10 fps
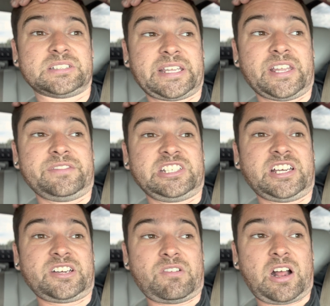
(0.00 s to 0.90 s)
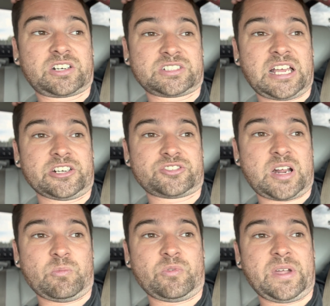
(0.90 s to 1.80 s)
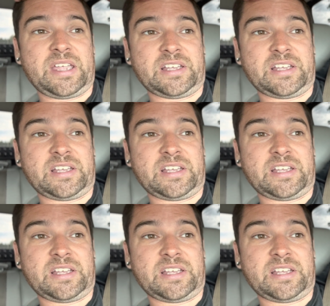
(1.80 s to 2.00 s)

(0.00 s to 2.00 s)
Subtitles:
I'd love to cut the rockers out to drop weight